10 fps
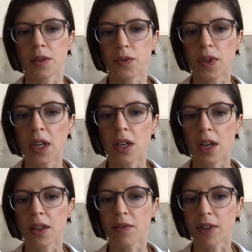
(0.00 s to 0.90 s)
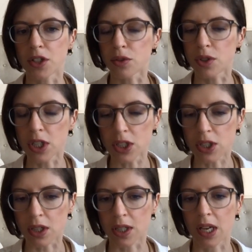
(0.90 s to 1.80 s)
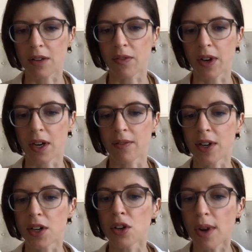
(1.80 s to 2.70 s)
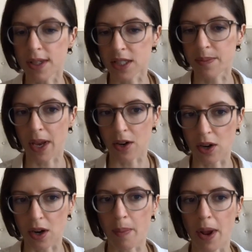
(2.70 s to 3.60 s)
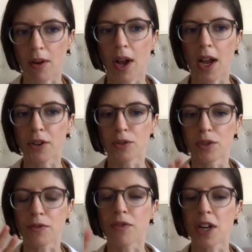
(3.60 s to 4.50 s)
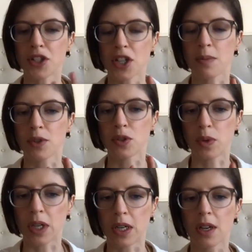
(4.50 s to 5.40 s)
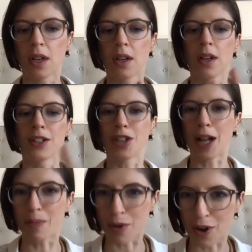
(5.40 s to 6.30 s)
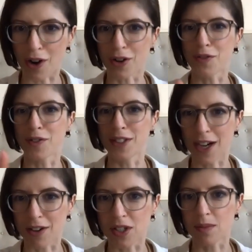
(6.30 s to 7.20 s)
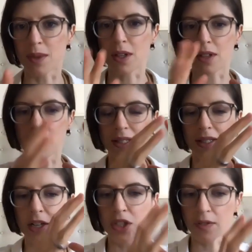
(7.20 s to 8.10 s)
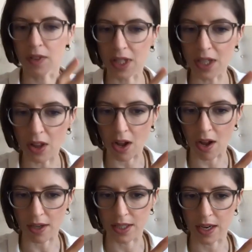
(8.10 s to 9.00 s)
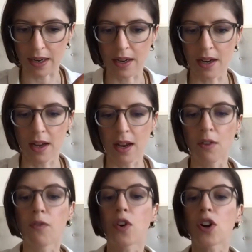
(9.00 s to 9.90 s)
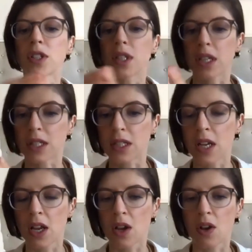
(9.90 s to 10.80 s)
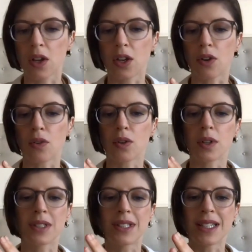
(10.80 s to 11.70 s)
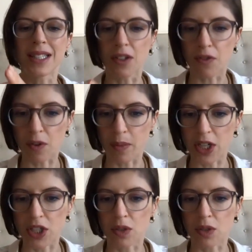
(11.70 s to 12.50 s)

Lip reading: think, I think, very strategically and in a very nuanced manner about how you differentiate between child pornography, terrorism, that section of illegal content, versus, disinformation,